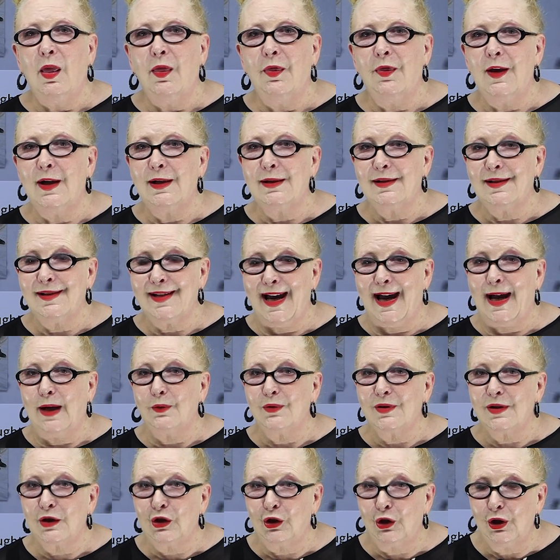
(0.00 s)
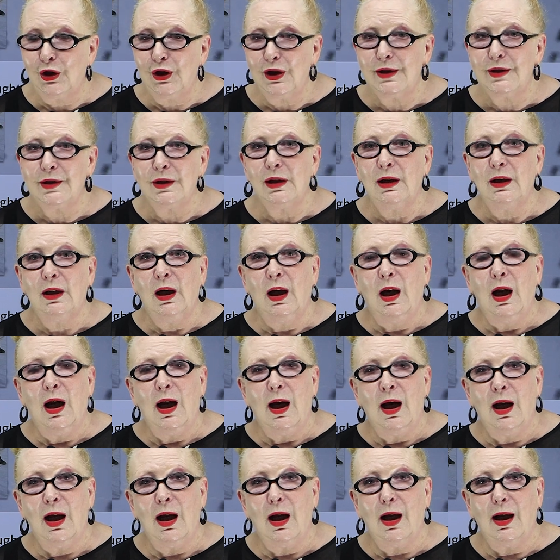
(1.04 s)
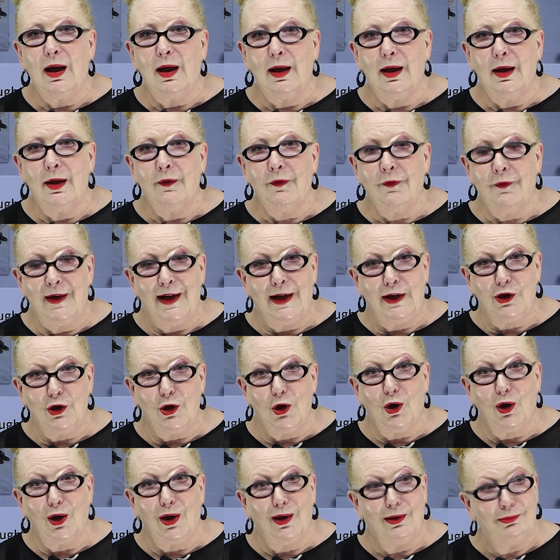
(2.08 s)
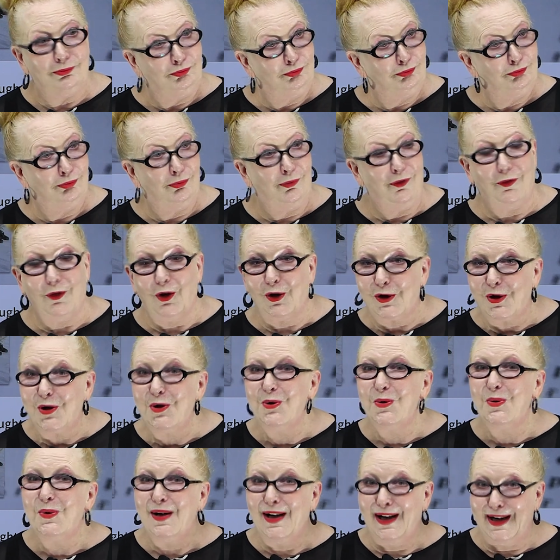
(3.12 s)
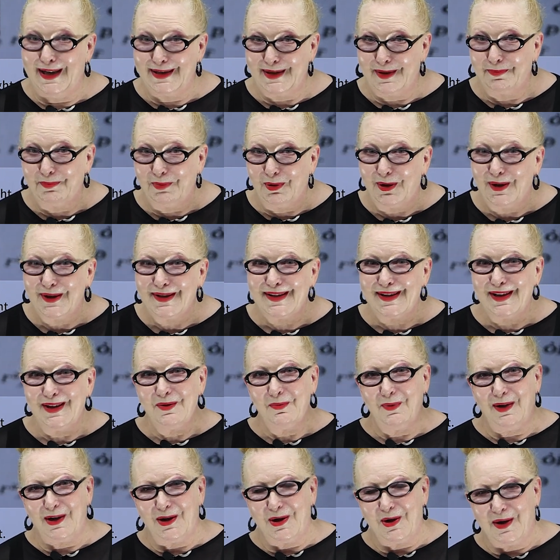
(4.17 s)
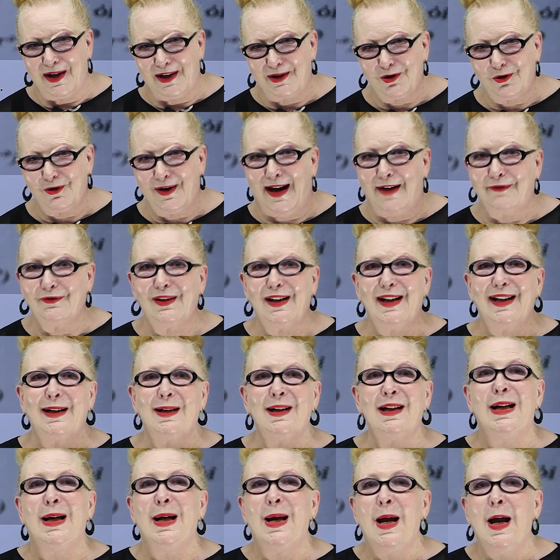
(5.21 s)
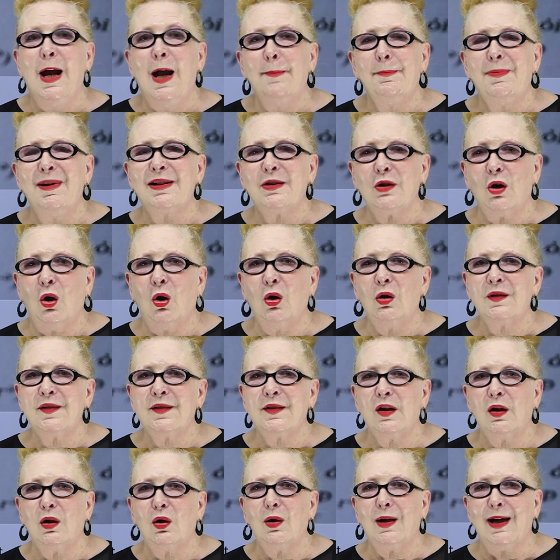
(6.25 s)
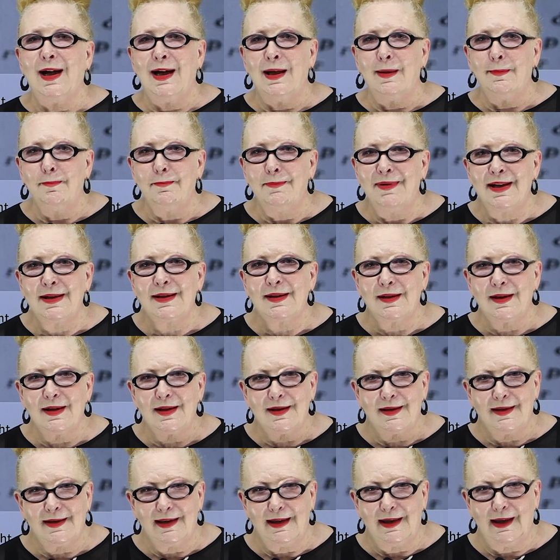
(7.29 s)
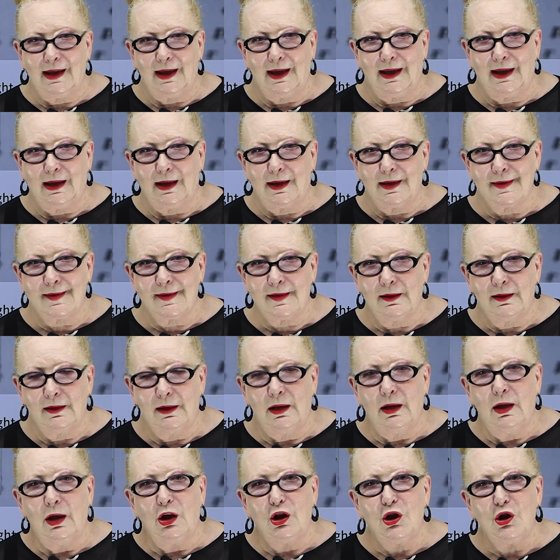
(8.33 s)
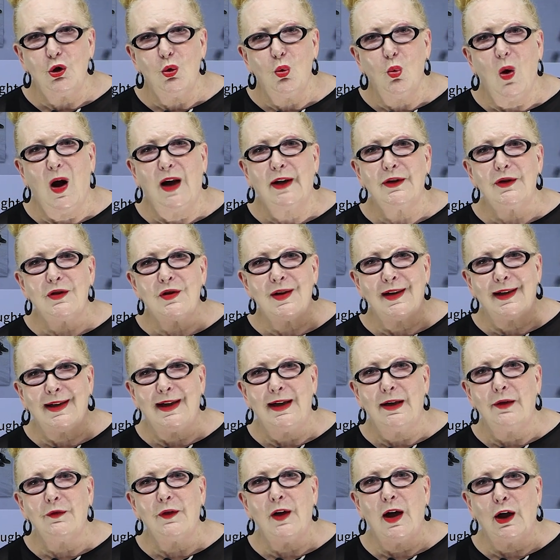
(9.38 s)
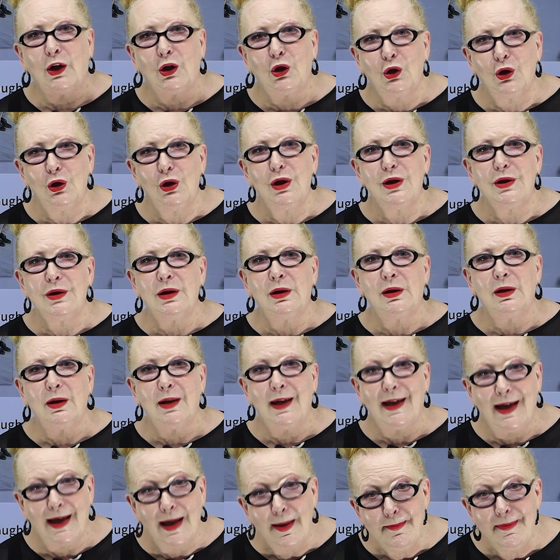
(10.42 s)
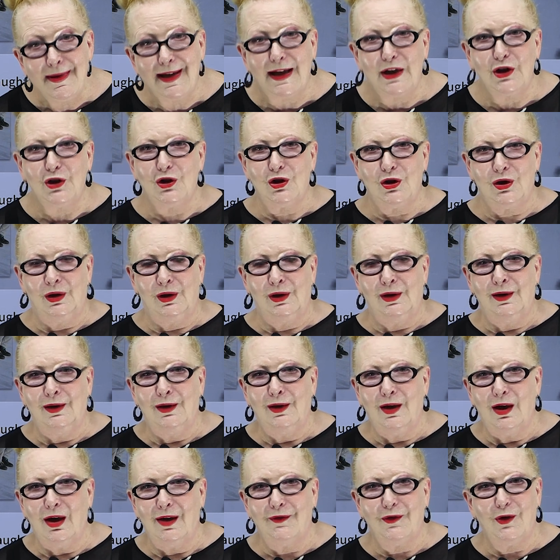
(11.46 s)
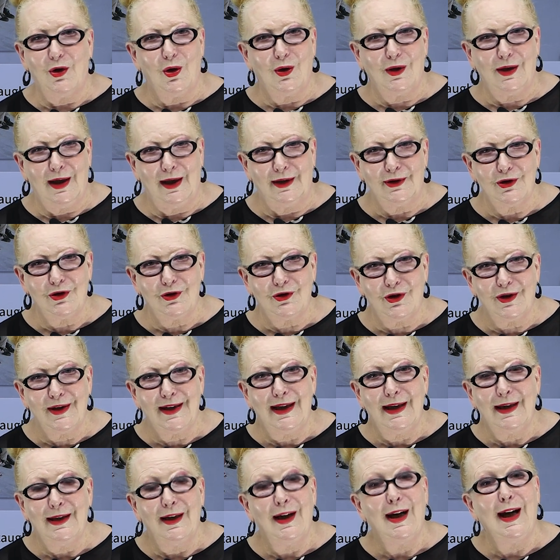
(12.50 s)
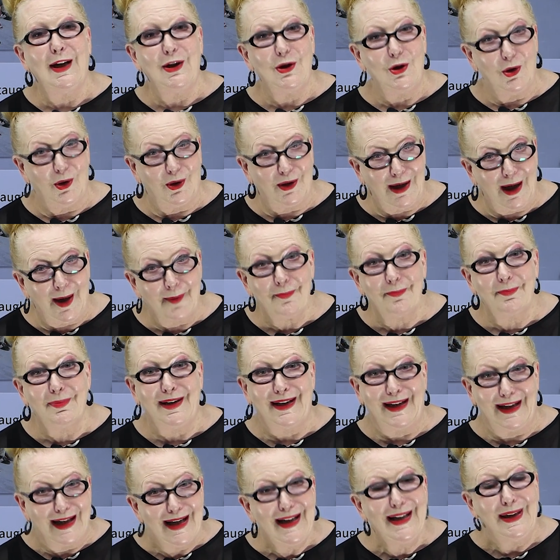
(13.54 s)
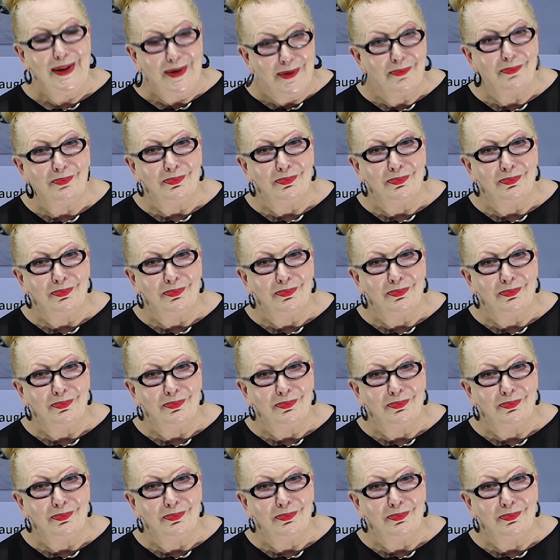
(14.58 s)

that sounds good for you as a person when you are traveling, but also in business dealings. You want to give a good image of your country and your company